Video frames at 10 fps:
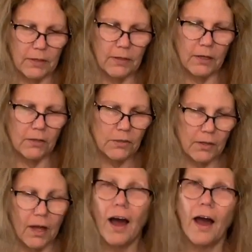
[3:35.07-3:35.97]
You know,
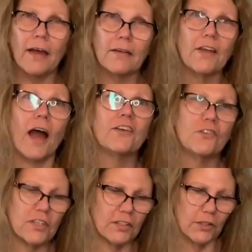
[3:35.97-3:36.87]
I
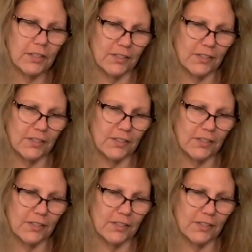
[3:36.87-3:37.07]
usually look